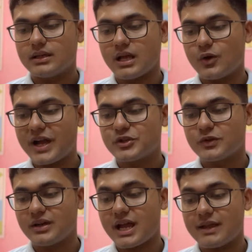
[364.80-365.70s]
now
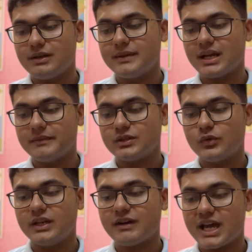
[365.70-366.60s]
I will be coming to
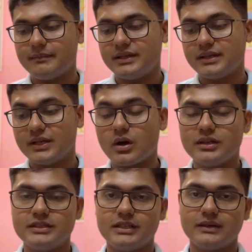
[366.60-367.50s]
environment and
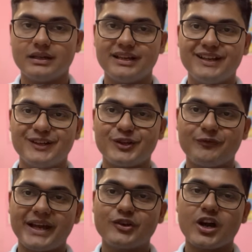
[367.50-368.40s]
ecology. So if
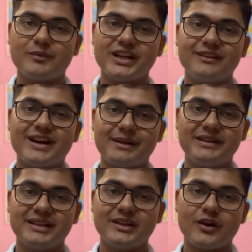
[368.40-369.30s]
I talk about
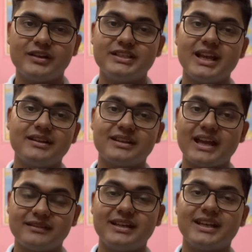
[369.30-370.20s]
environment and ecology and
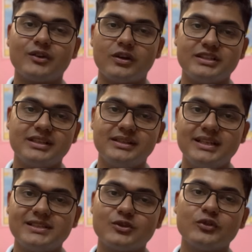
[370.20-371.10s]
science and technology,
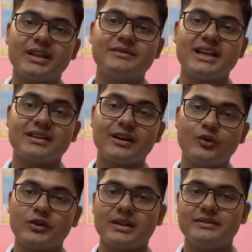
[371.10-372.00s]
these two subjects are
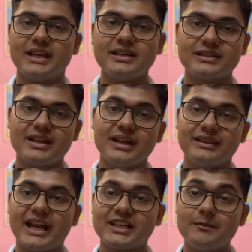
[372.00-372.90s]
those subjects
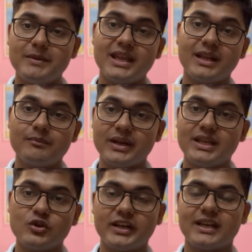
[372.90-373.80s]
that can make and
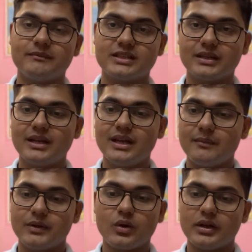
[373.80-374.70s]
break your attempt.
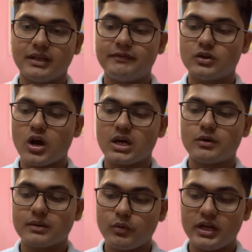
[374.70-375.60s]
Because if we talk
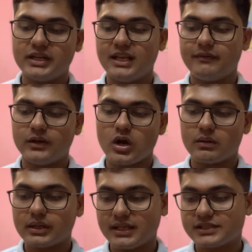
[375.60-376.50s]
about polity, if we talk
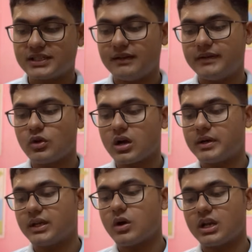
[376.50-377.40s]
about history, if we talk
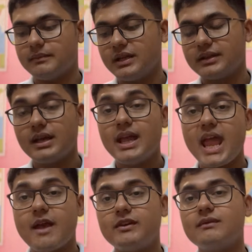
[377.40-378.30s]
about economics,
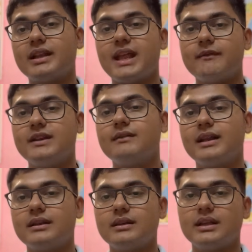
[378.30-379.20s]

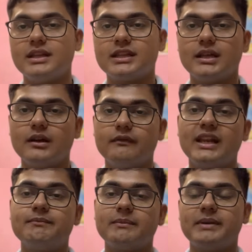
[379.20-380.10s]
everyone is
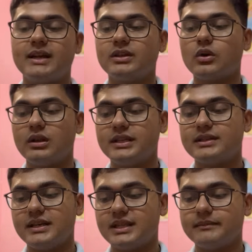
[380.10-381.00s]
well prepared with all these
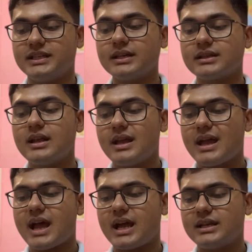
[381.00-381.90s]
three subjects,
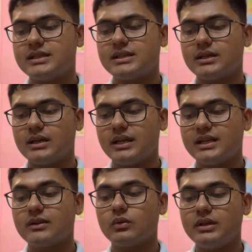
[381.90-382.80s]
and it
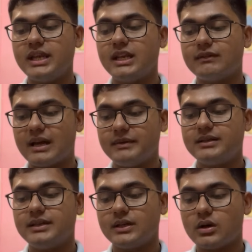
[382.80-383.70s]
is only environment
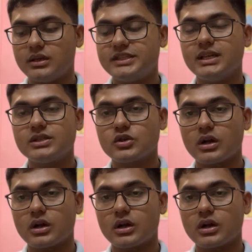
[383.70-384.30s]
and ecology and